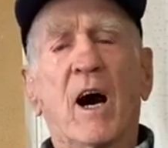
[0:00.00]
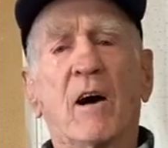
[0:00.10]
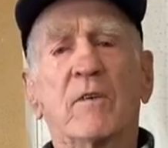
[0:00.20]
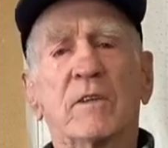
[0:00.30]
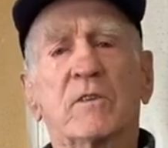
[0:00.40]

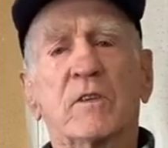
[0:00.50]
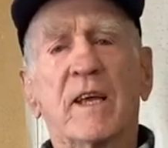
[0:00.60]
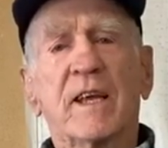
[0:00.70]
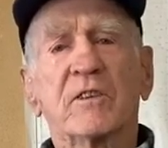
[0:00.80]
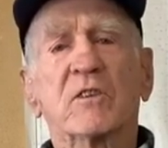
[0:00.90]
of its
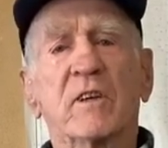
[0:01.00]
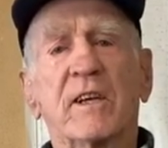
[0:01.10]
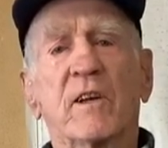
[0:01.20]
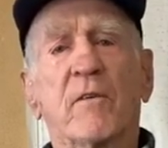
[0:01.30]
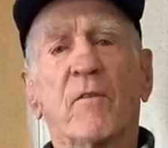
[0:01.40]

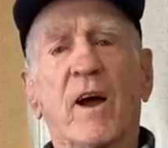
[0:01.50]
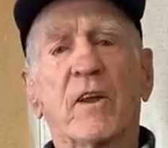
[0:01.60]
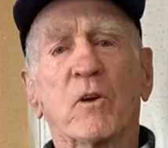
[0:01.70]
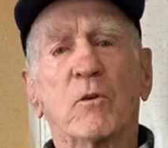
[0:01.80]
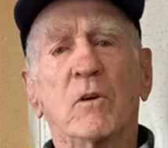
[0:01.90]
insulated
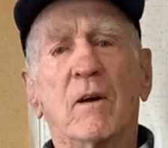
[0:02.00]
value.